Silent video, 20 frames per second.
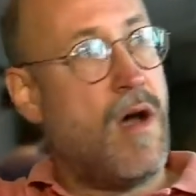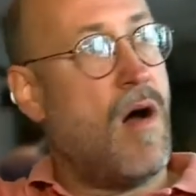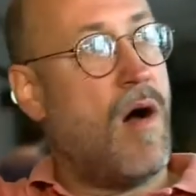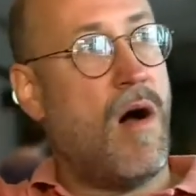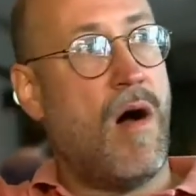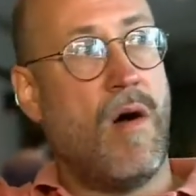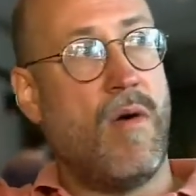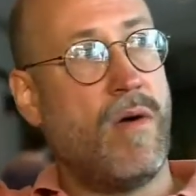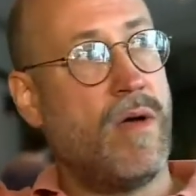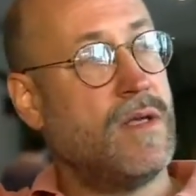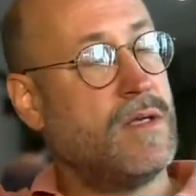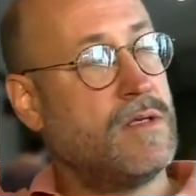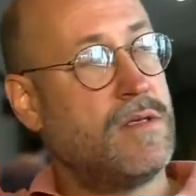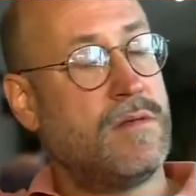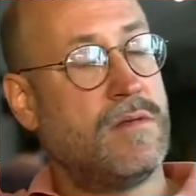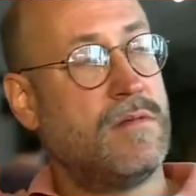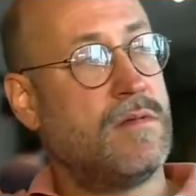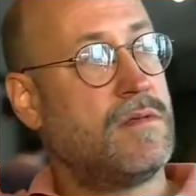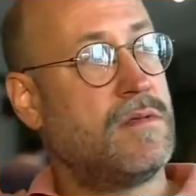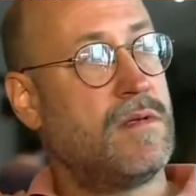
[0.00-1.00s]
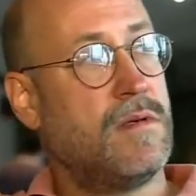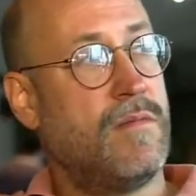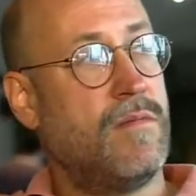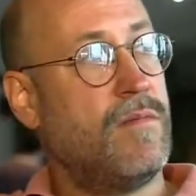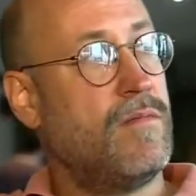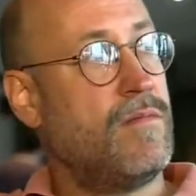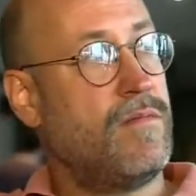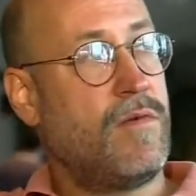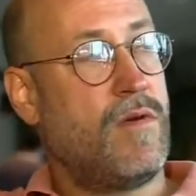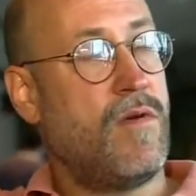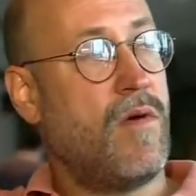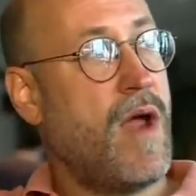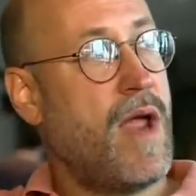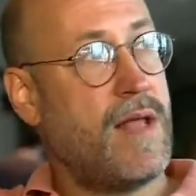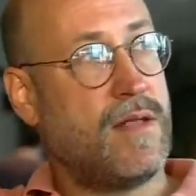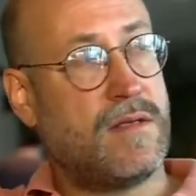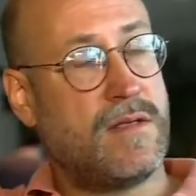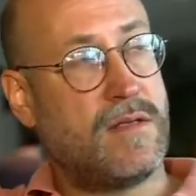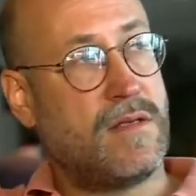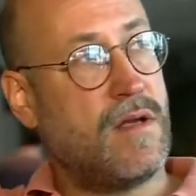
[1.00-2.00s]
always some
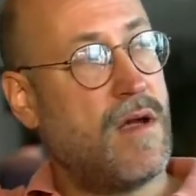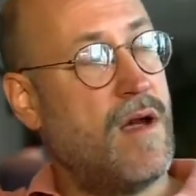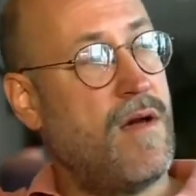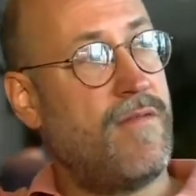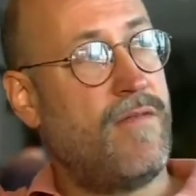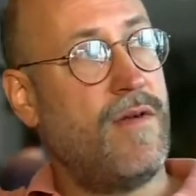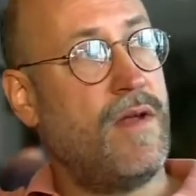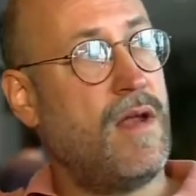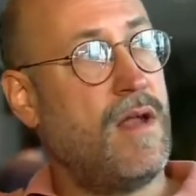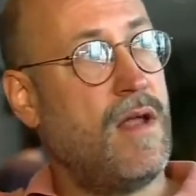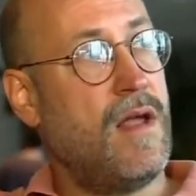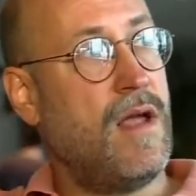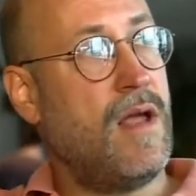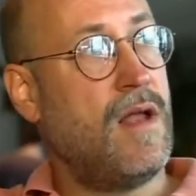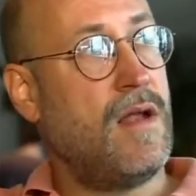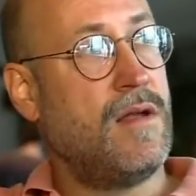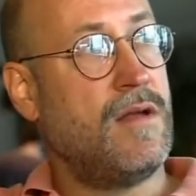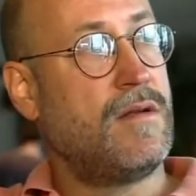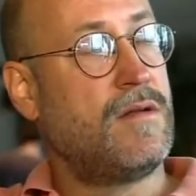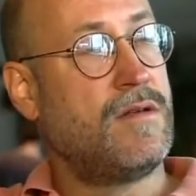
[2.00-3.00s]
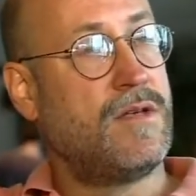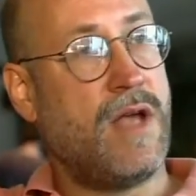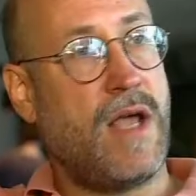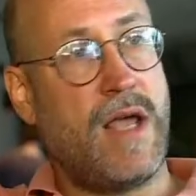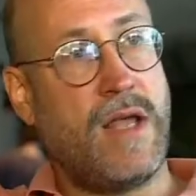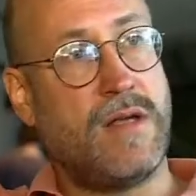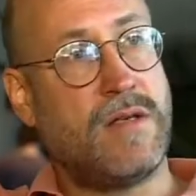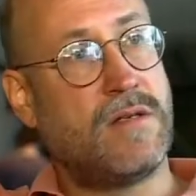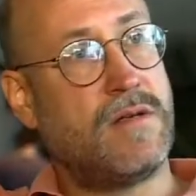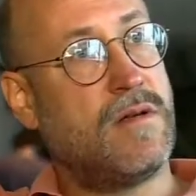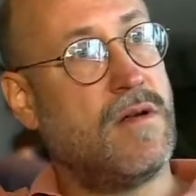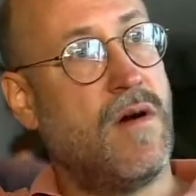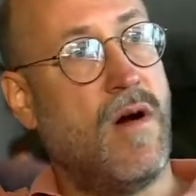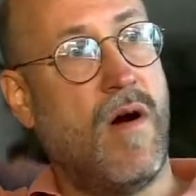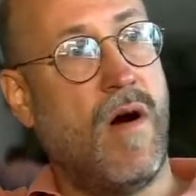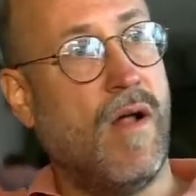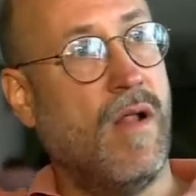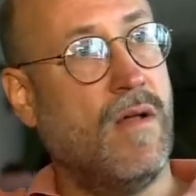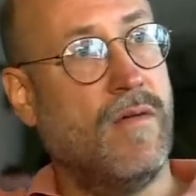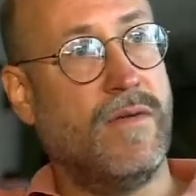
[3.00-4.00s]
great stuff, and changed
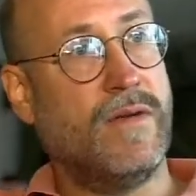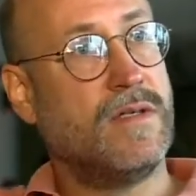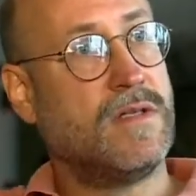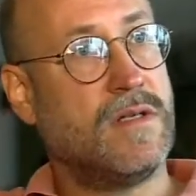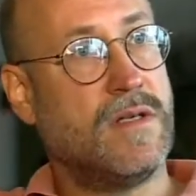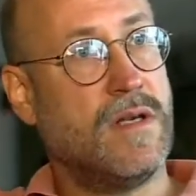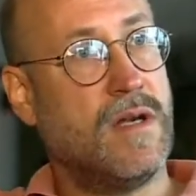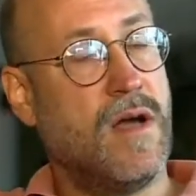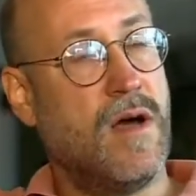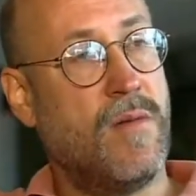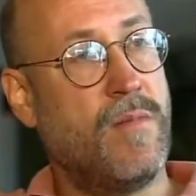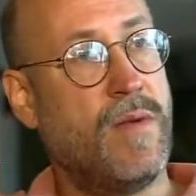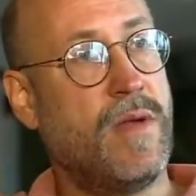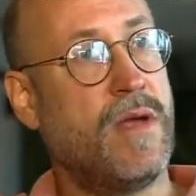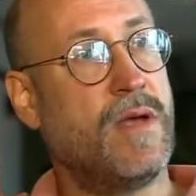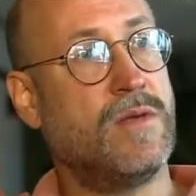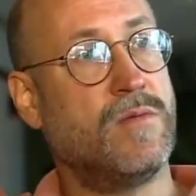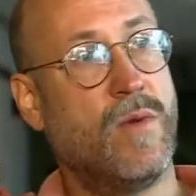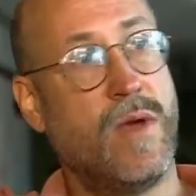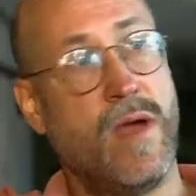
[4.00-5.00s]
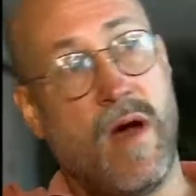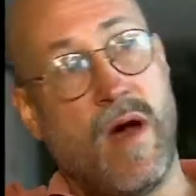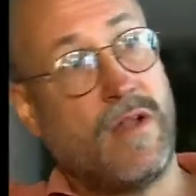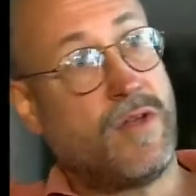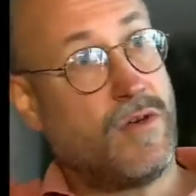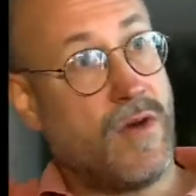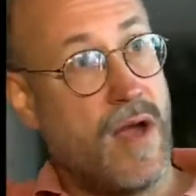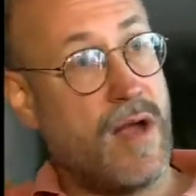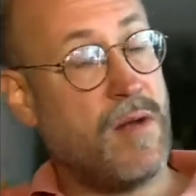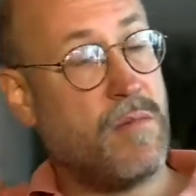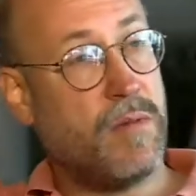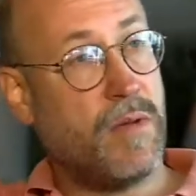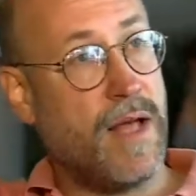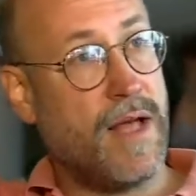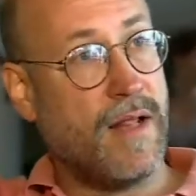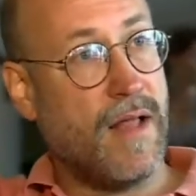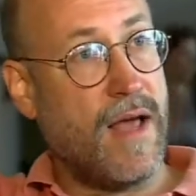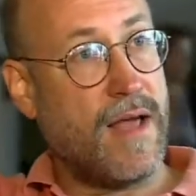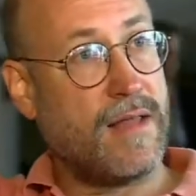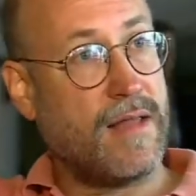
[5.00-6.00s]
all of us, you know, because we all tried to play
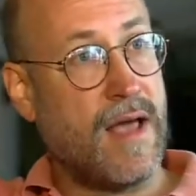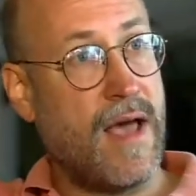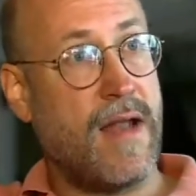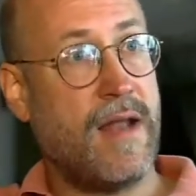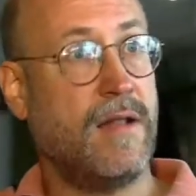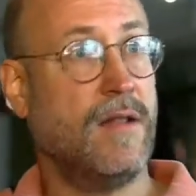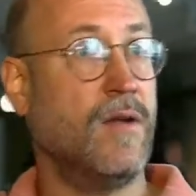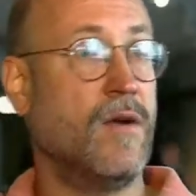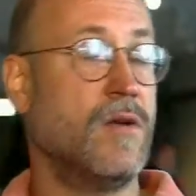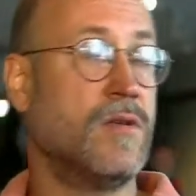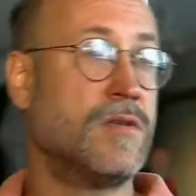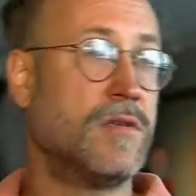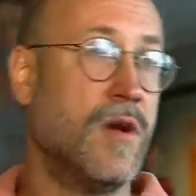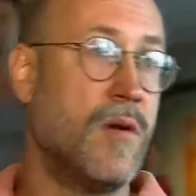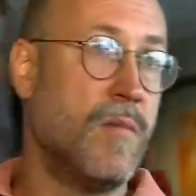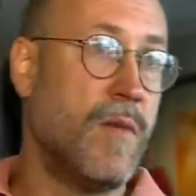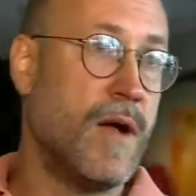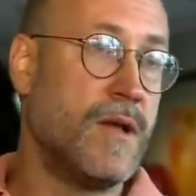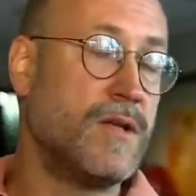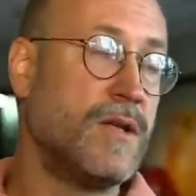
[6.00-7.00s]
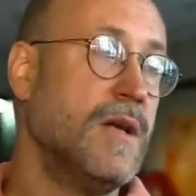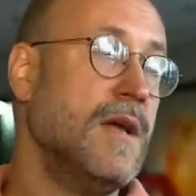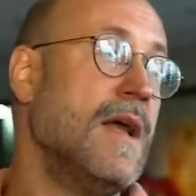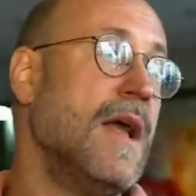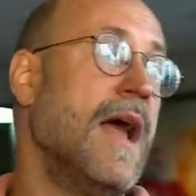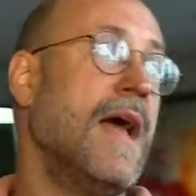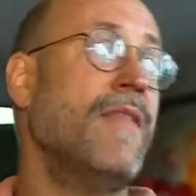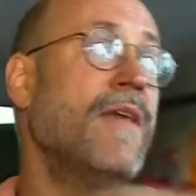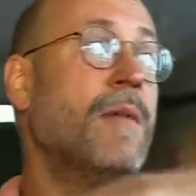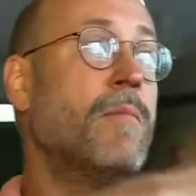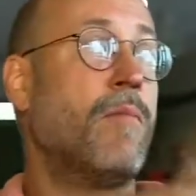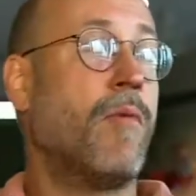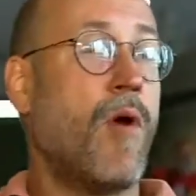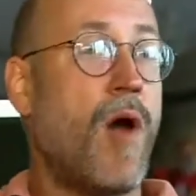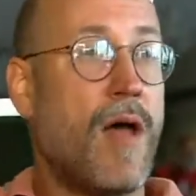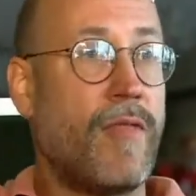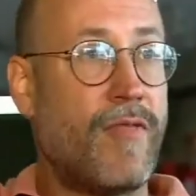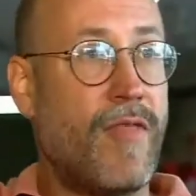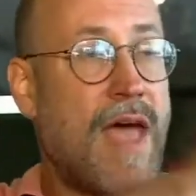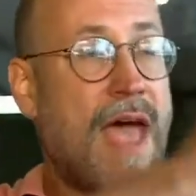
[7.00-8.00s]
like that and learned so much, and then
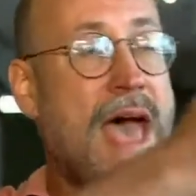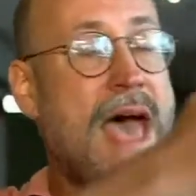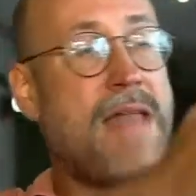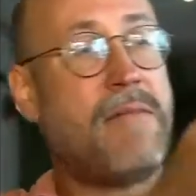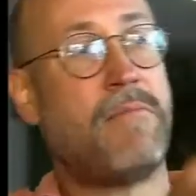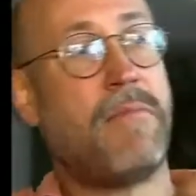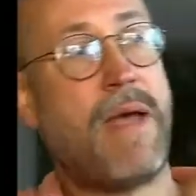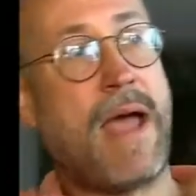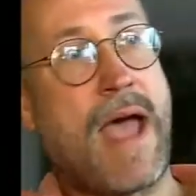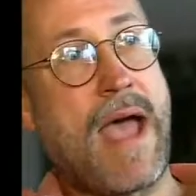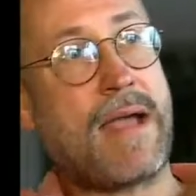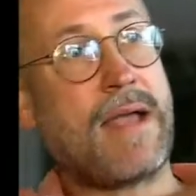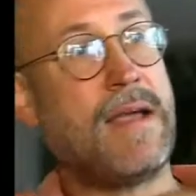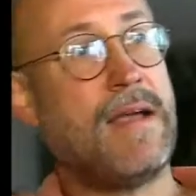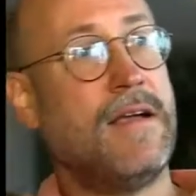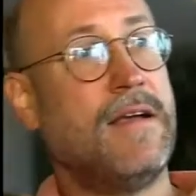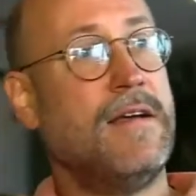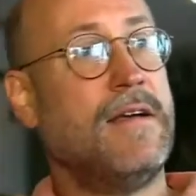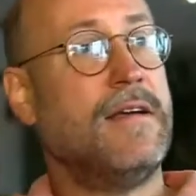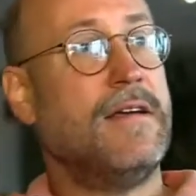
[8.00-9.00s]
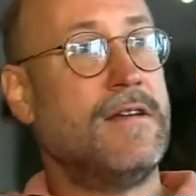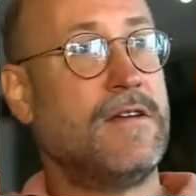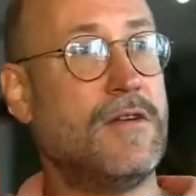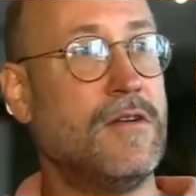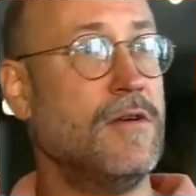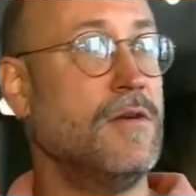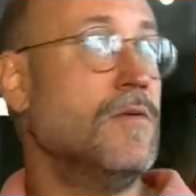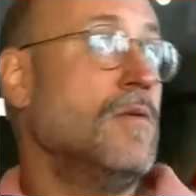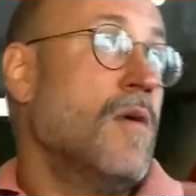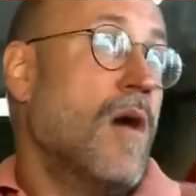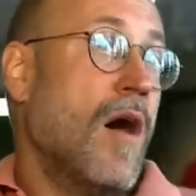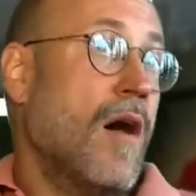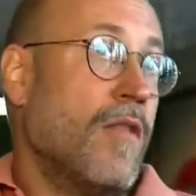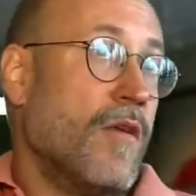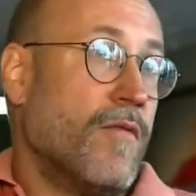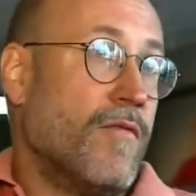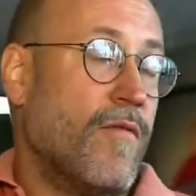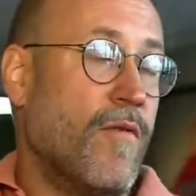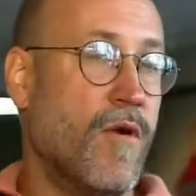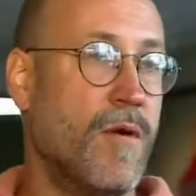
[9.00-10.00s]
brought that back to
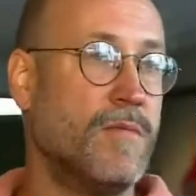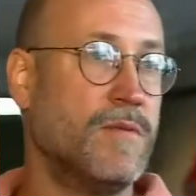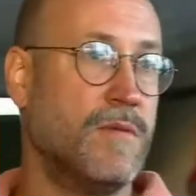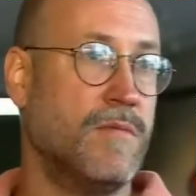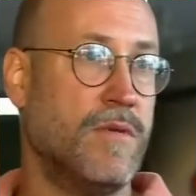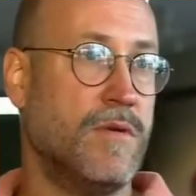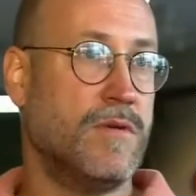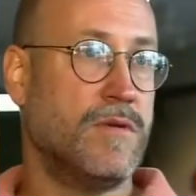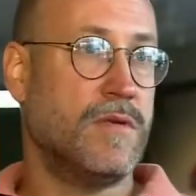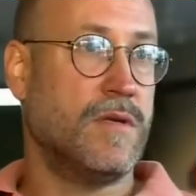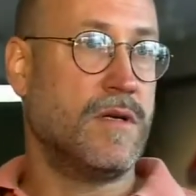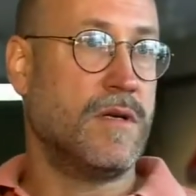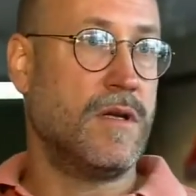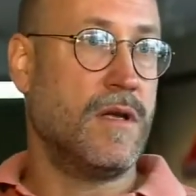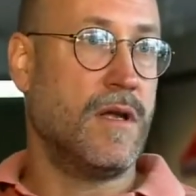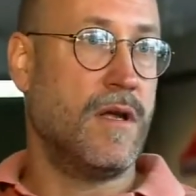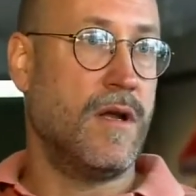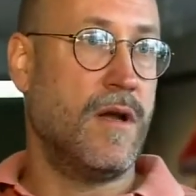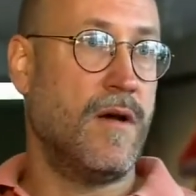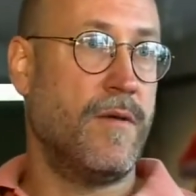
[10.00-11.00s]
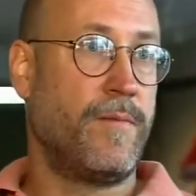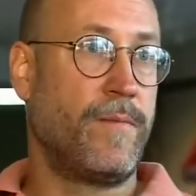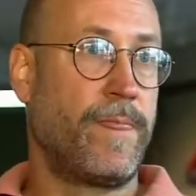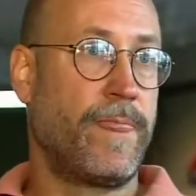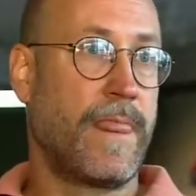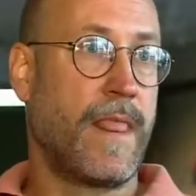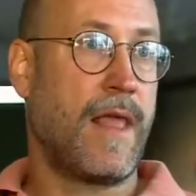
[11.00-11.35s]
other forms of music, you know,